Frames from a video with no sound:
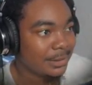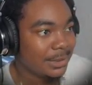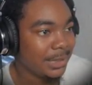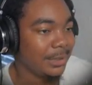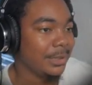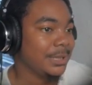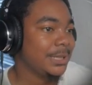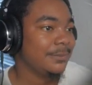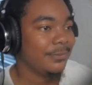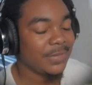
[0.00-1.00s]
Say less.
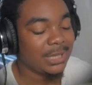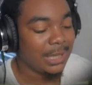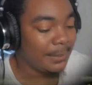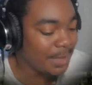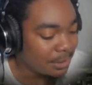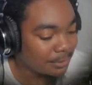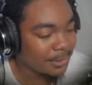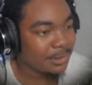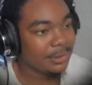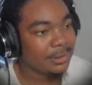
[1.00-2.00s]
I'm him.
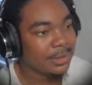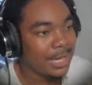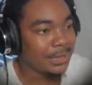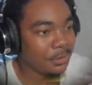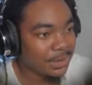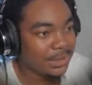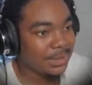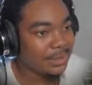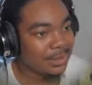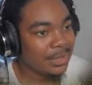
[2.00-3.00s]
I do
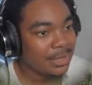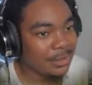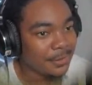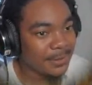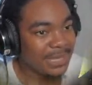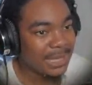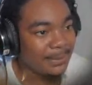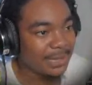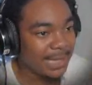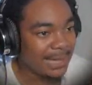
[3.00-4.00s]
this. You feel me? I'm
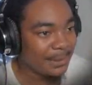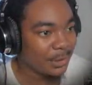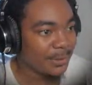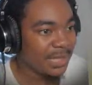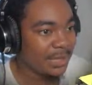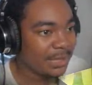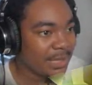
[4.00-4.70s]
a gamer, bruh.